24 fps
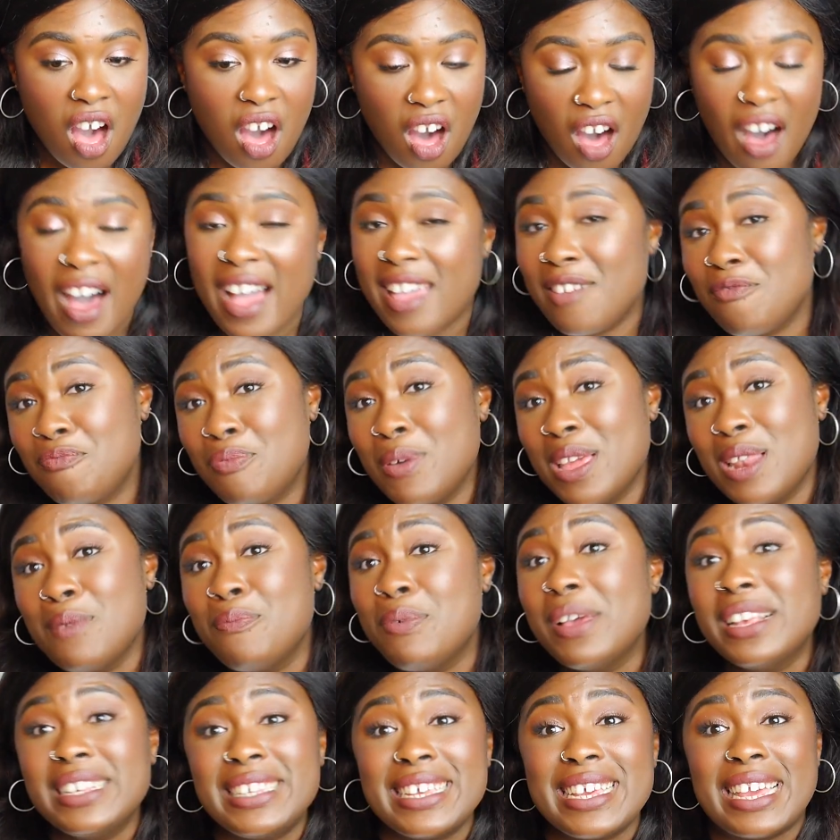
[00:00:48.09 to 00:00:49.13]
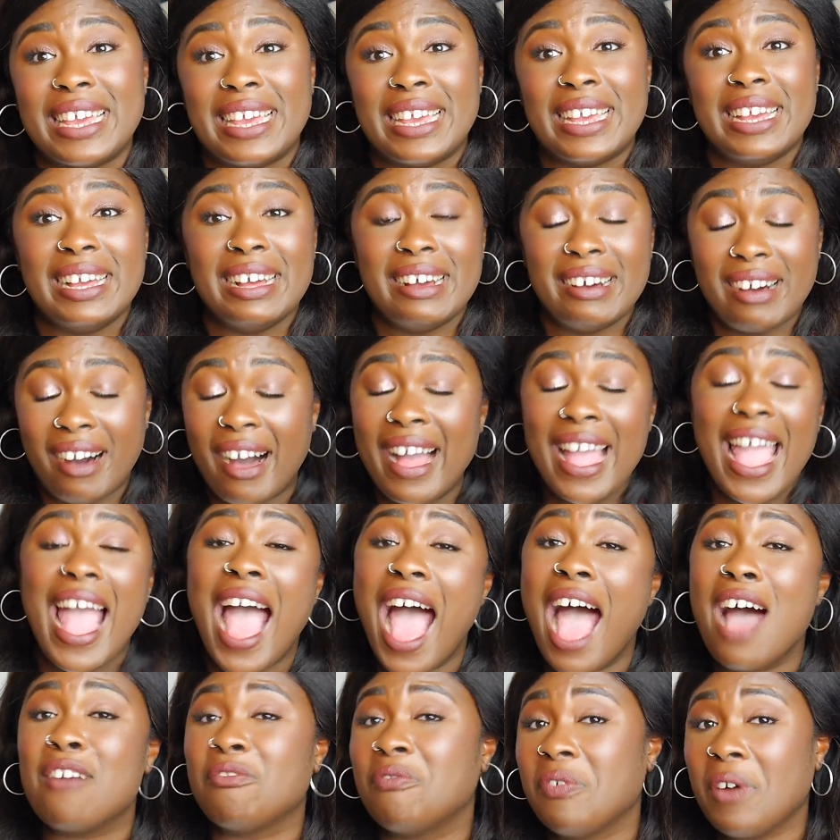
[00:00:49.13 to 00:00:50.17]
I've been busy. I
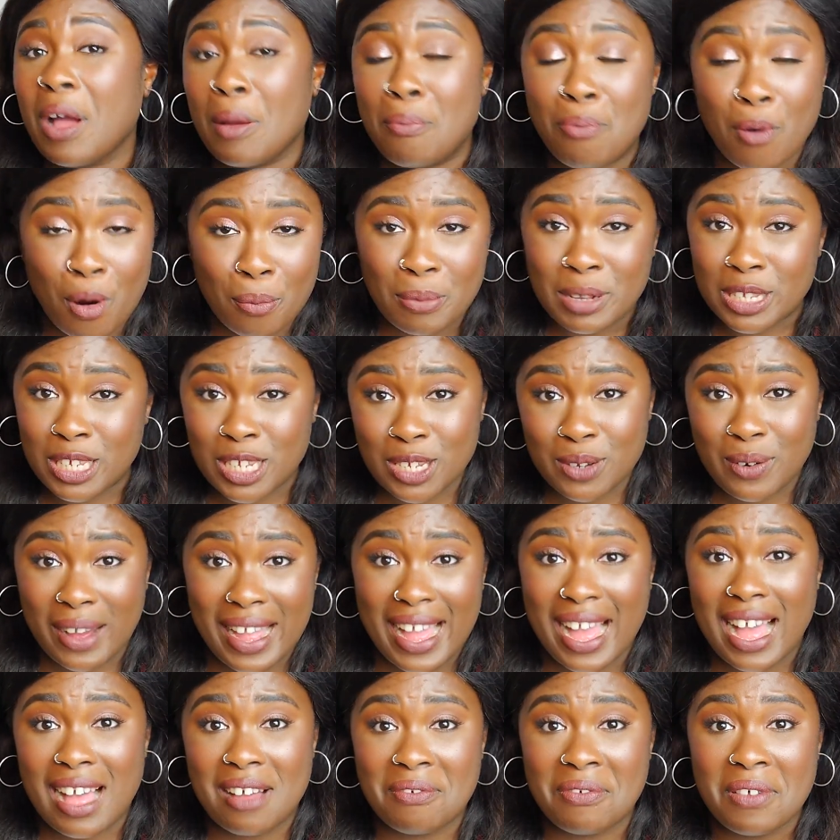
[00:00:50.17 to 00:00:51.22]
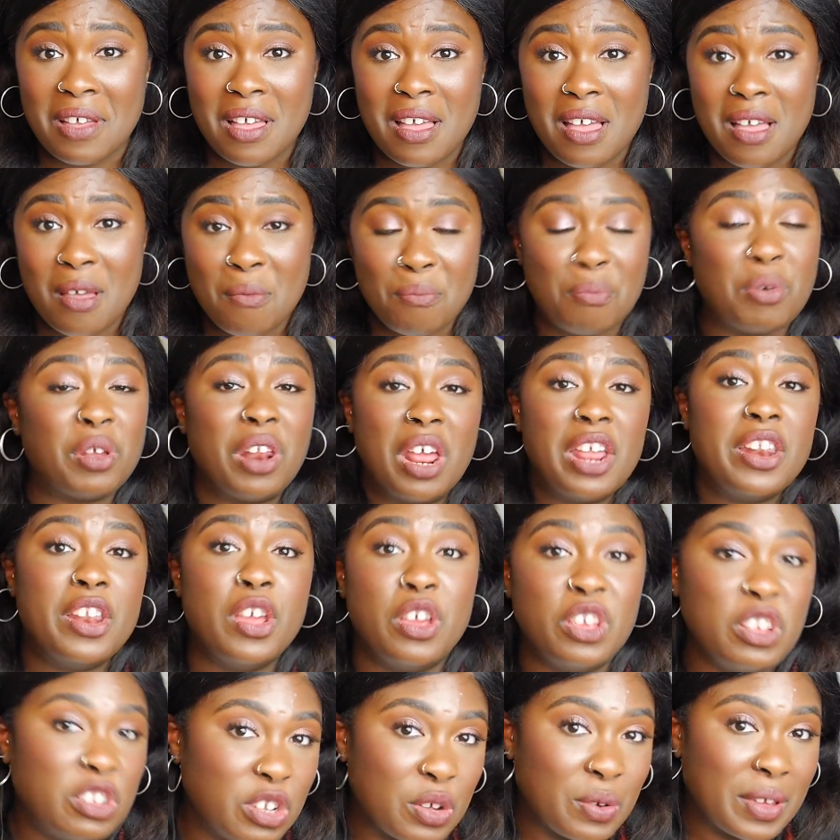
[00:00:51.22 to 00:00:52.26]
have. I promise you, I have but I know
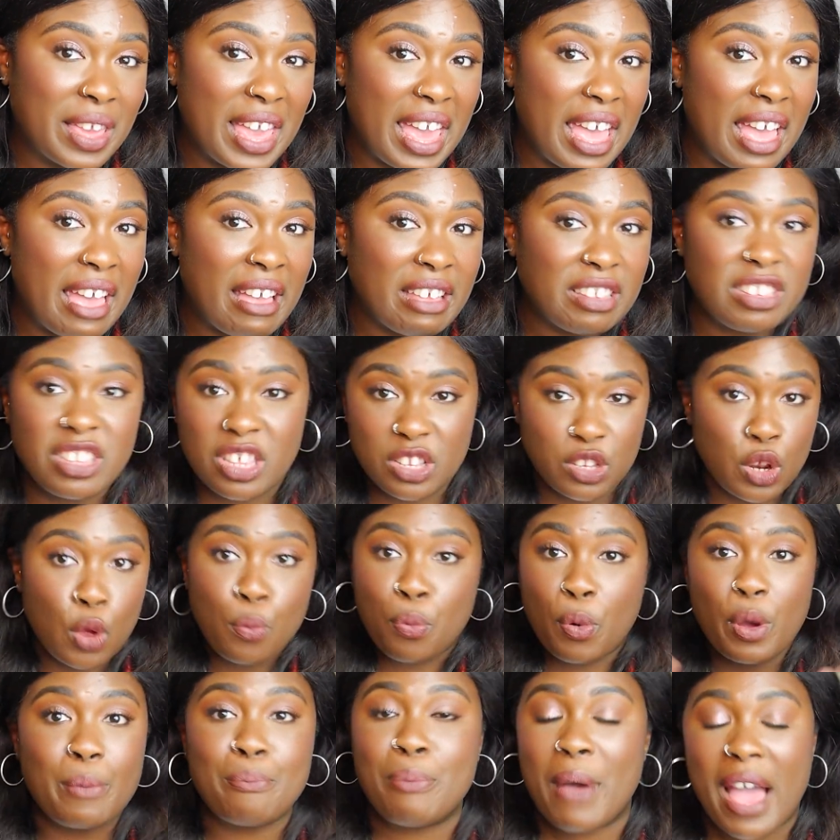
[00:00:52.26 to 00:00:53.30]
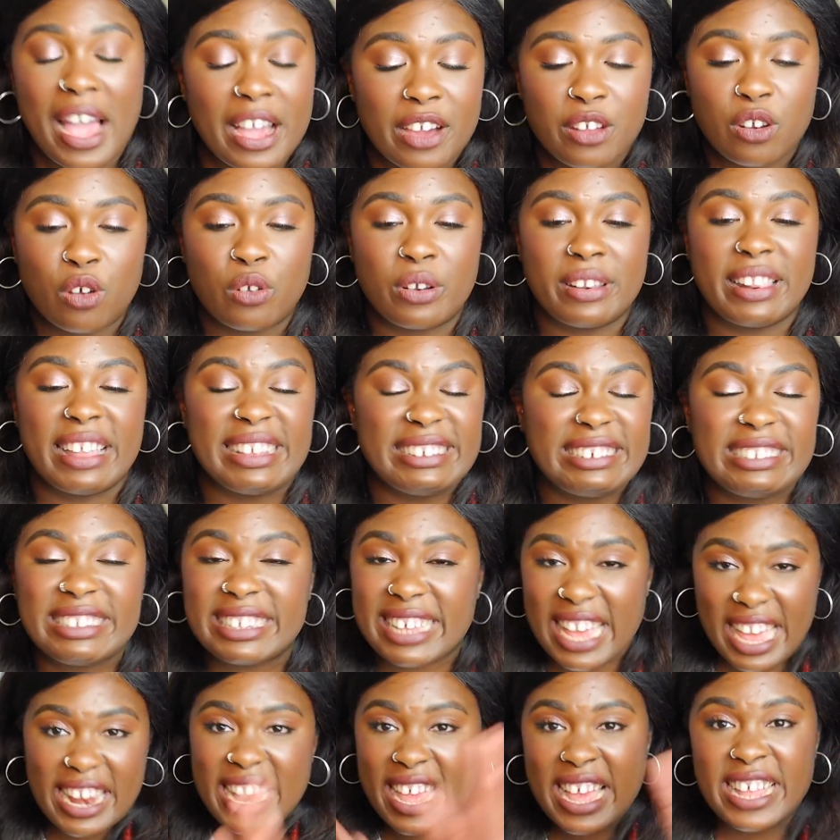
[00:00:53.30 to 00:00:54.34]
you don't care, so there's no point banging on. Let's
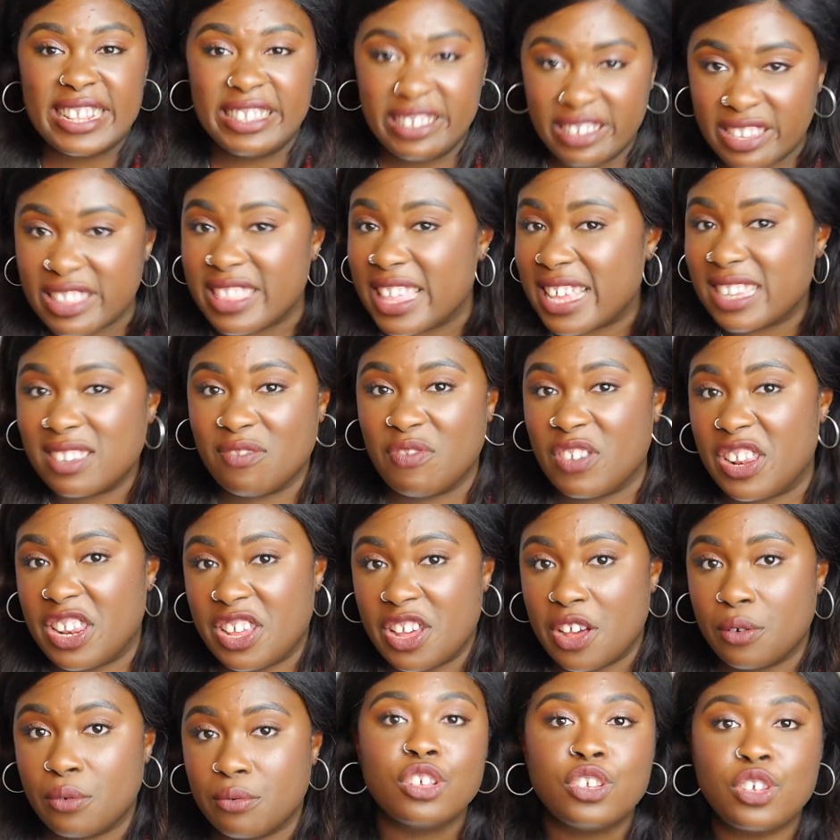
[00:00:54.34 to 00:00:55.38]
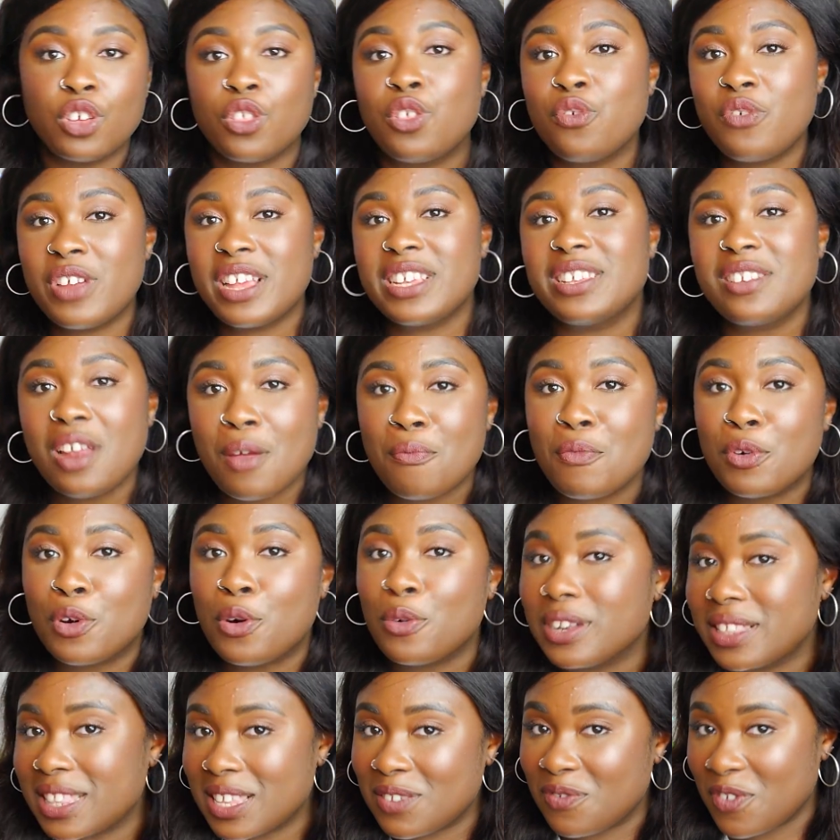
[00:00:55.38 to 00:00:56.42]
just get into this video. So the reason I'm
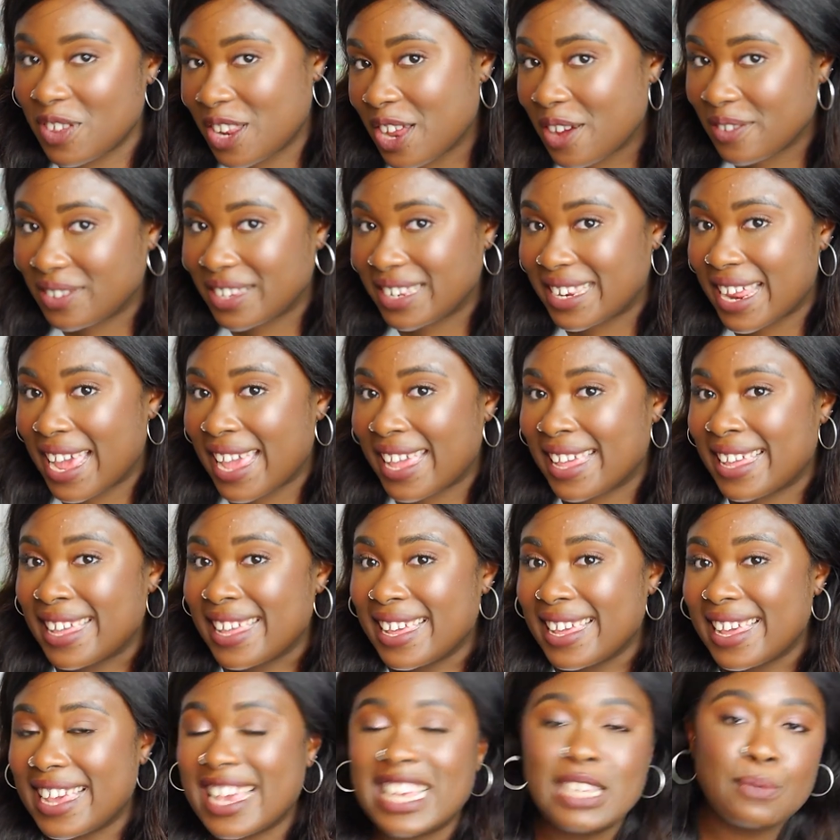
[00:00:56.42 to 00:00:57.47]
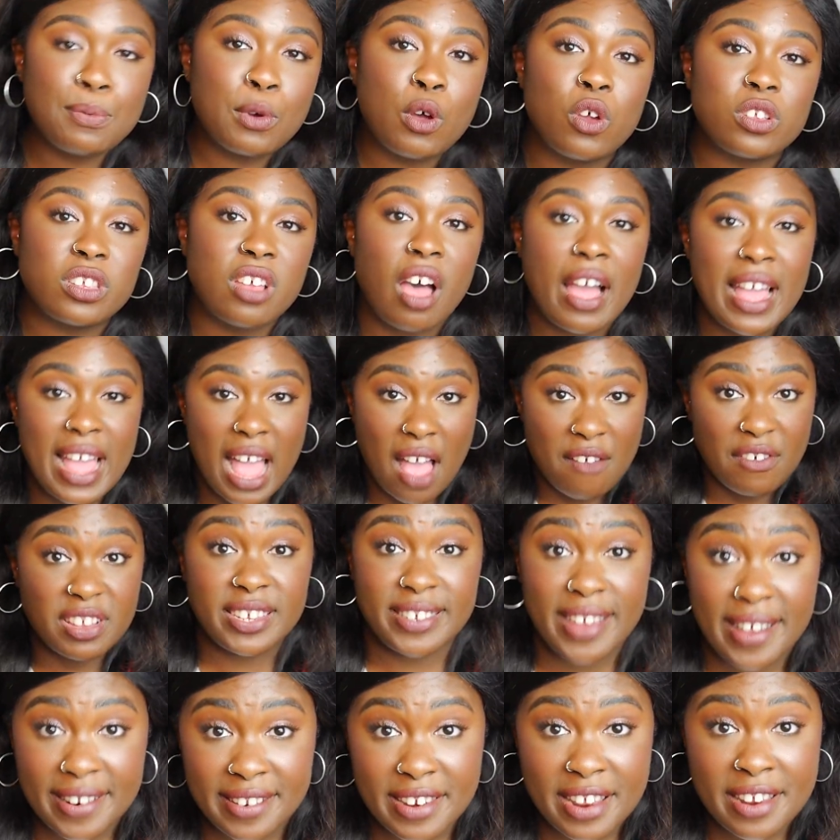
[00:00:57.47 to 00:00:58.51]
recording this video today is because I have
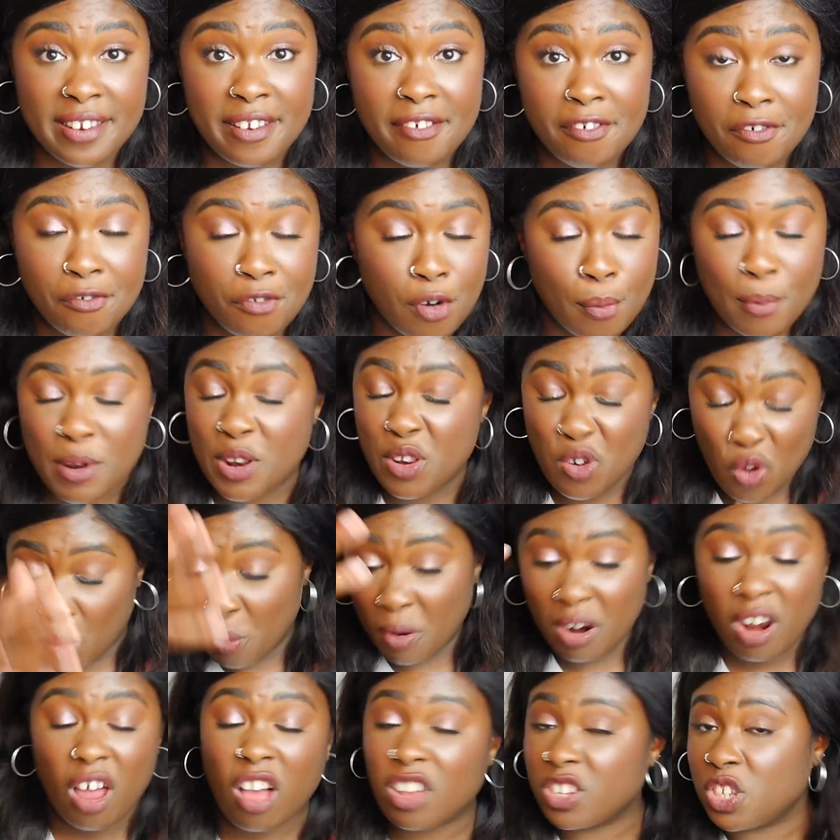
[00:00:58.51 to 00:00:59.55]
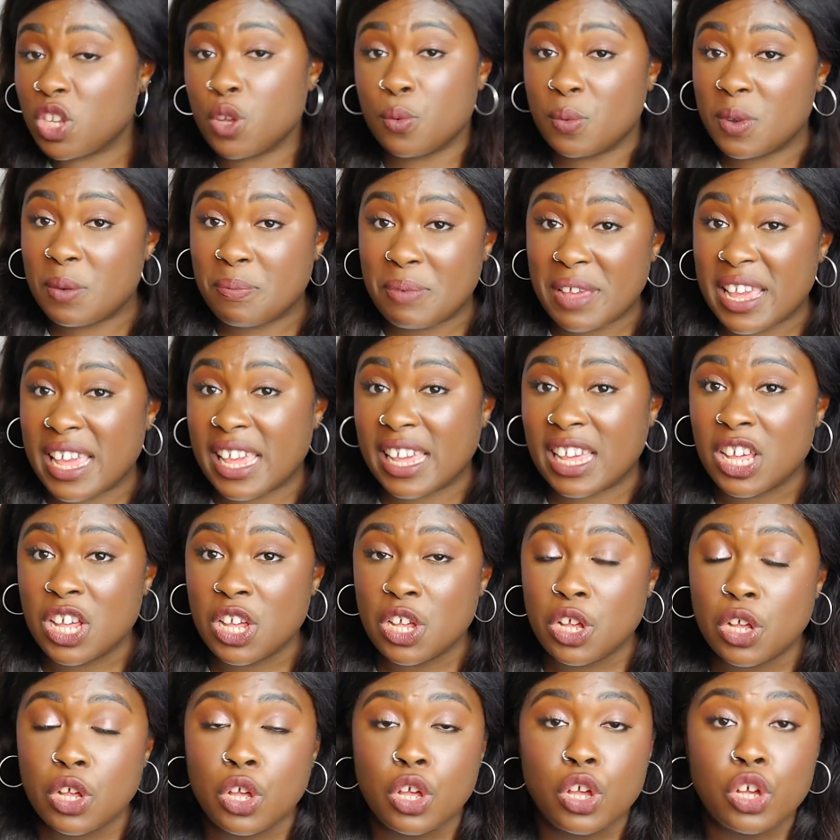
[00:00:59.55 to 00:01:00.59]
ascended from a normal ass human being
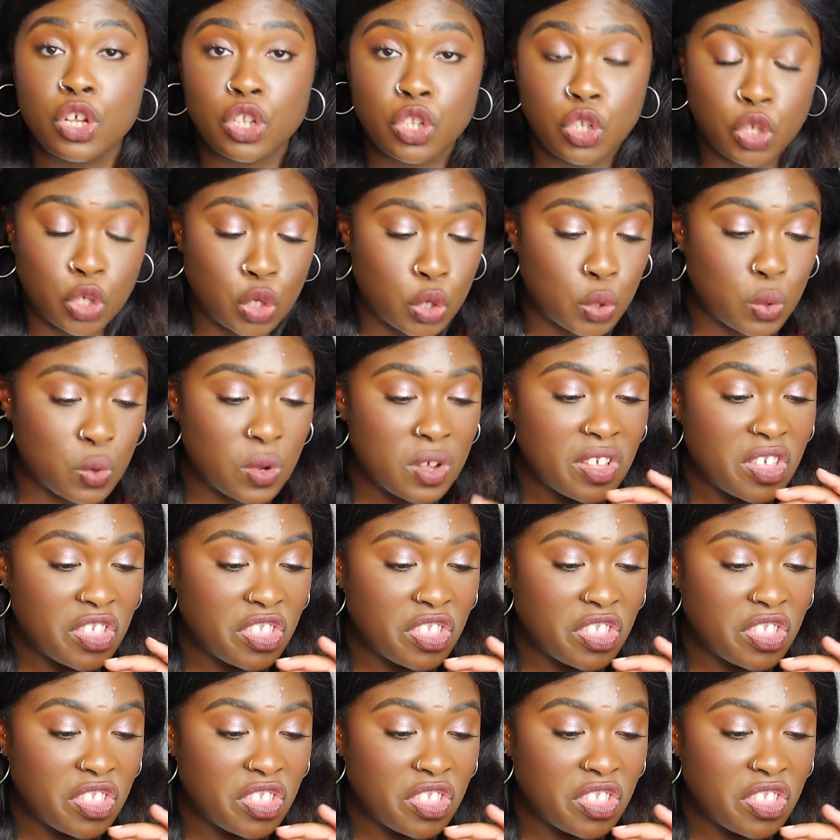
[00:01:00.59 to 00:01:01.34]
to